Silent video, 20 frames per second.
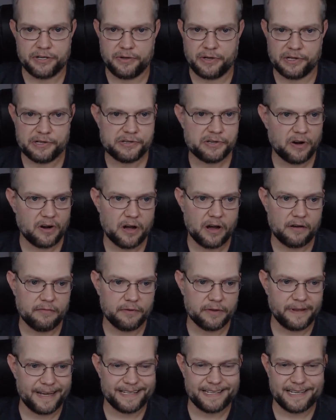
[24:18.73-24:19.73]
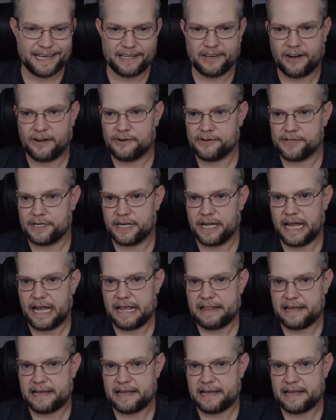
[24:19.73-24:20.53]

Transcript: You can start off with like $10 a day.